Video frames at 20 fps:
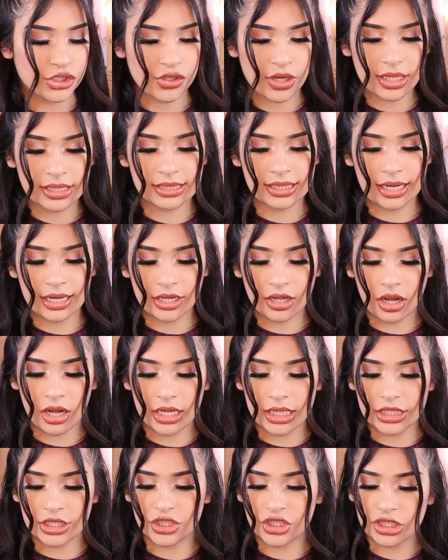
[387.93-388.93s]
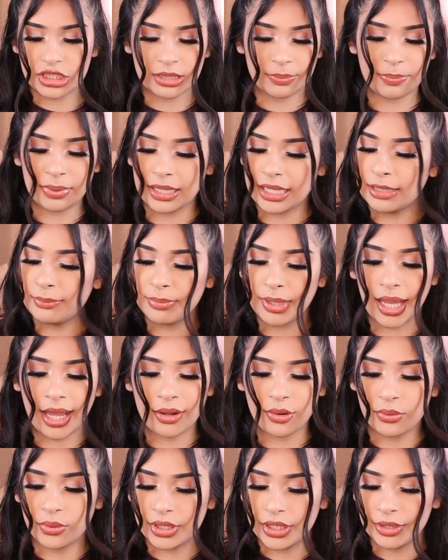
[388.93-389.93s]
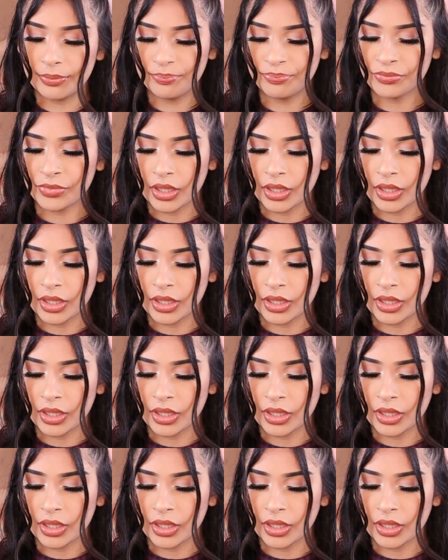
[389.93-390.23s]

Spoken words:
dress that I got is just a plain black one.